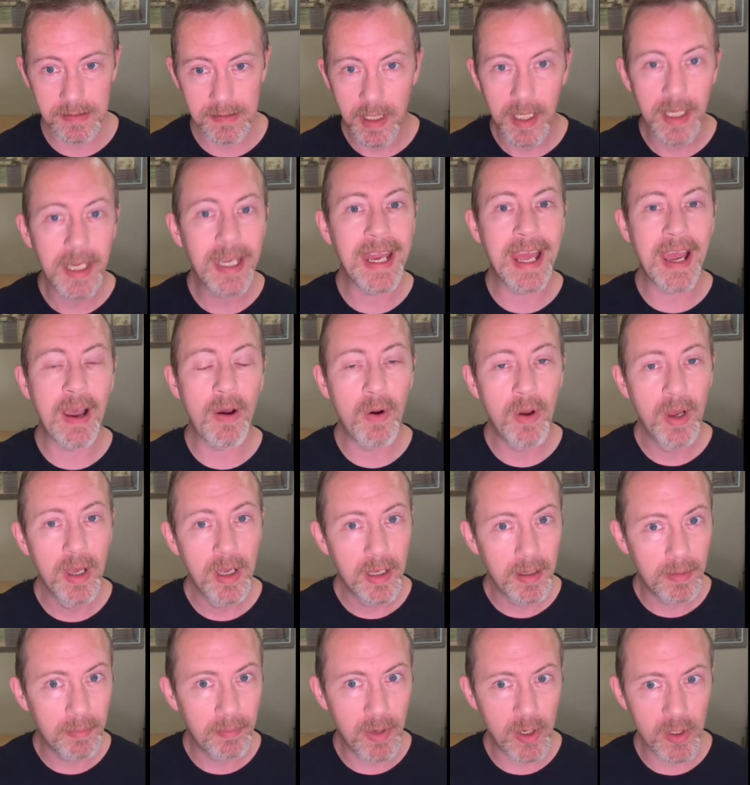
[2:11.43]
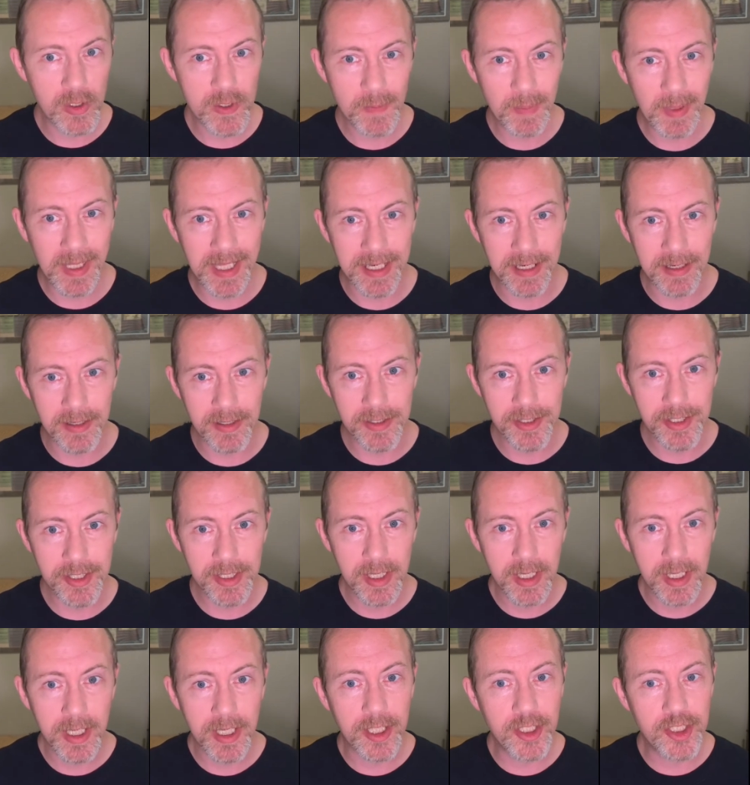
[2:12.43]
Now, most players
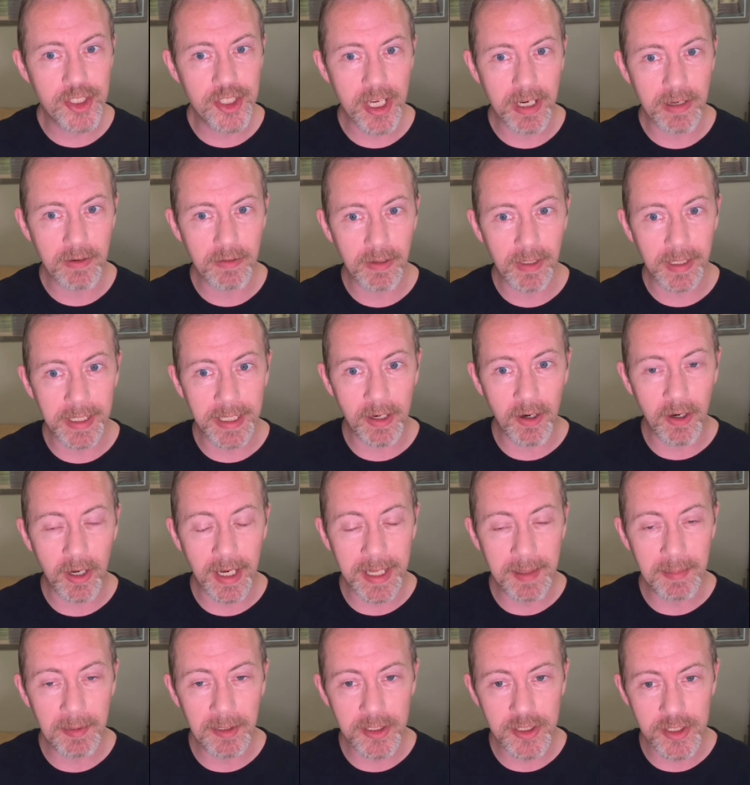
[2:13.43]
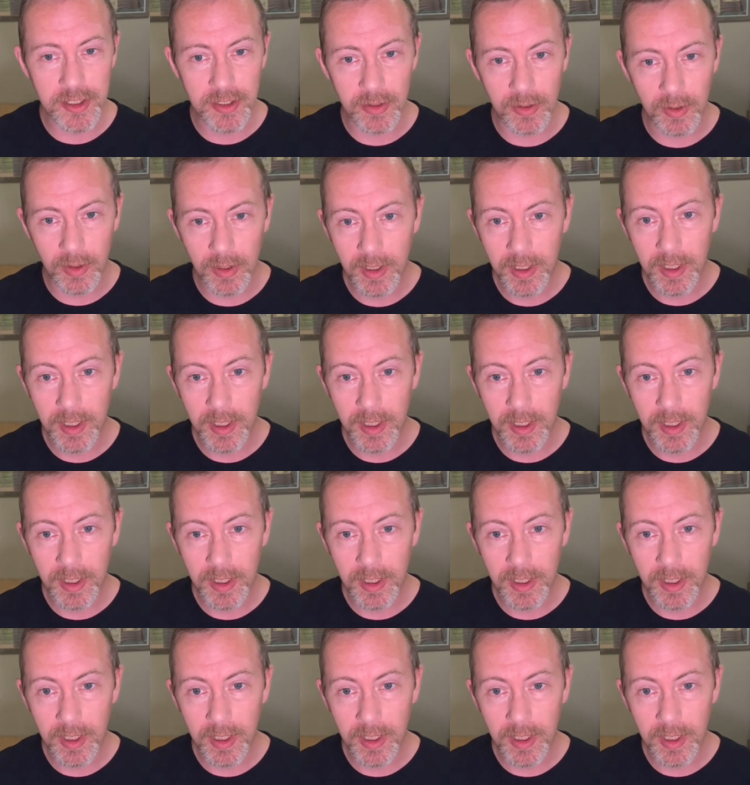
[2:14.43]
generally are able to